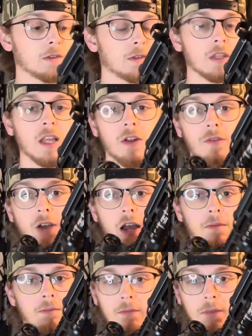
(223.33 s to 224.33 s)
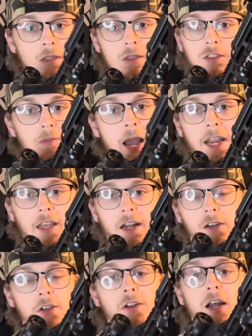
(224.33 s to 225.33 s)
Even if I smack it, I
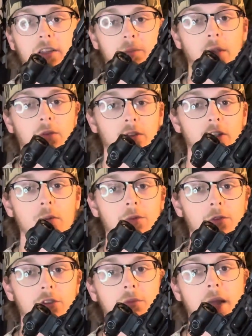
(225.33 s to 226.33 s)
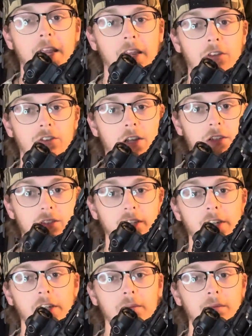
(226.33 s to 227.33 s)
know you're not supposed to, but if you smack it and try to
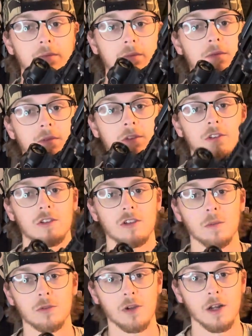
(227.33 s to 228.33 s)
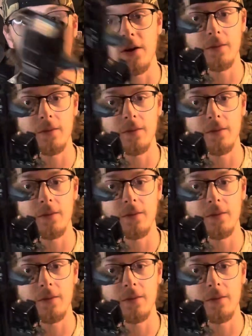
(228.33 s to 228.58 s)
seat it, it just comes right out.